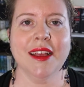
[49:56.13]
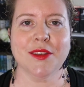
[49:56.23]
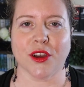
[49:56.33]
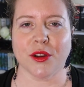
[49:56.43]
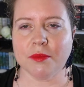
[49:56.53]

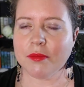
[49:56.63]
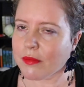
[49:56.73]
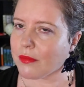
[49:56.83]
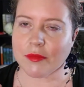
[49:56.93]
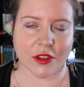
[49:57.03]
So,
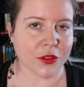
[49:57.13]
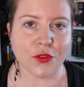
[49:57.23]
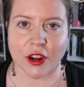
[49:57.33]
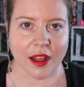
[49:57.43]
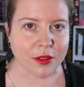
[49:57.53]
just
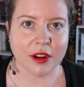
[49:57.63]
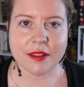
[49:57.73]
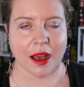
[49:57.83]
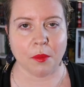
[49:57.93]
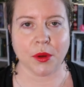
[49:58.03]
for another
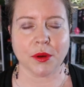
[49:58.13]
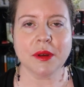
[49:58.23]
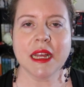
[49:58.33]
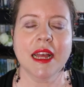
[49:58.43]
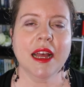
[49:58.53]

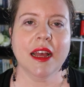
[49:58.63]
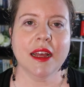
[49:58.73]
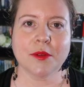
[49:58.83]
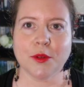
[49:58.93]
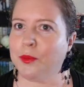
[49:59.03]
example,
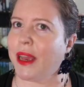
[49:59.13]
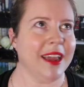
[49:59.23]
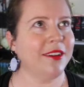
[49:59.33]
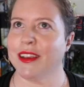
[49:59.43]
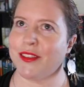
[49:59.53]
oh, my
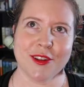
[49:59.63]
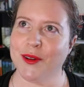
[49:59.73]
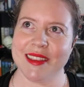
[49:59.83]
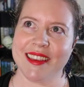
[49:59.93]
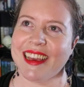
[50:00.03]
earrings are
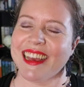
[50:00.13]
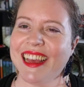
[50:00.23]
noisy.